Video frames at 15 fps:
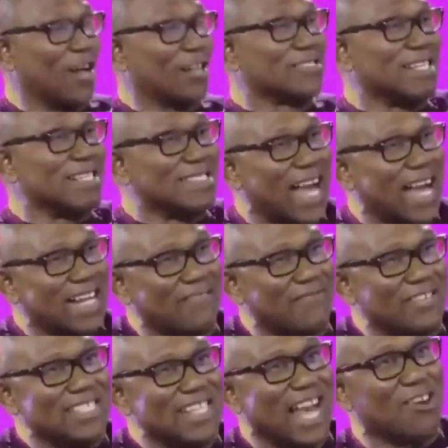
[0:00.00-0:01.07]
Countries are
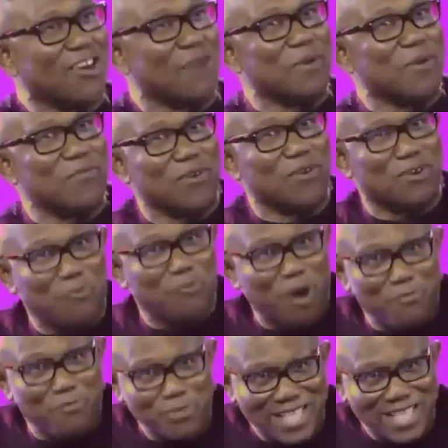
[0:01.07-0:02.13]
giving their young people
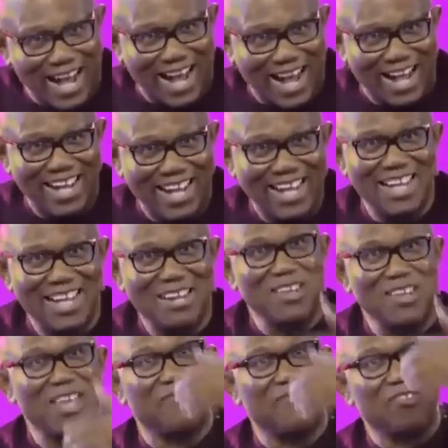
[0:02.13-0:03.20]
computer.
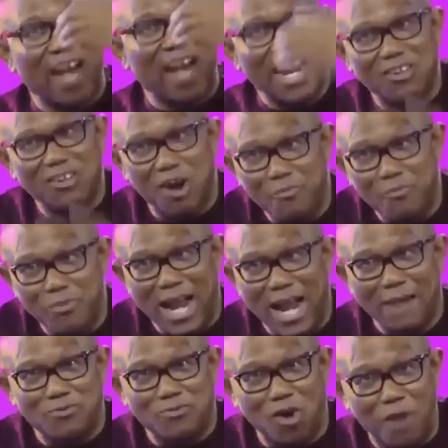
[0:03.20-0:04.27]
If you carry
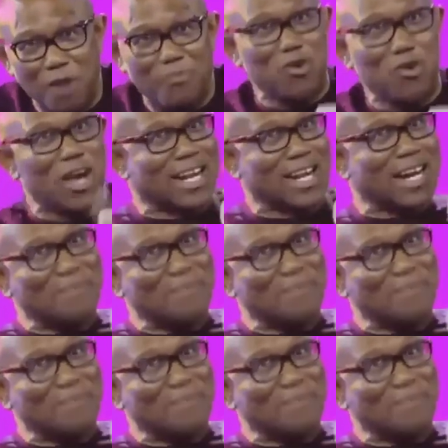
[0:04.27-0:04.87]
laptop, you're